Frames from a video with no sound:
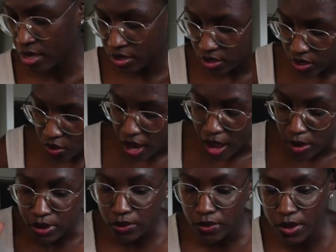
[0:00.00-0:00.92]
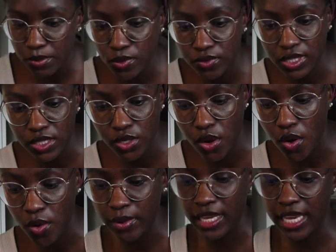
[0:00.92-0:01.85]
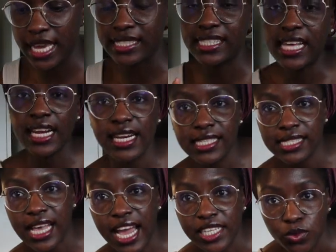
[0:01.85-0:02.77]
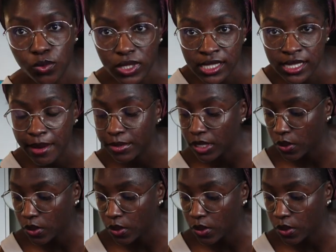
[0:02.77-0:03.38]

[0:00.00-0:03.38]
So I will remove the SCOBY and set it aside with some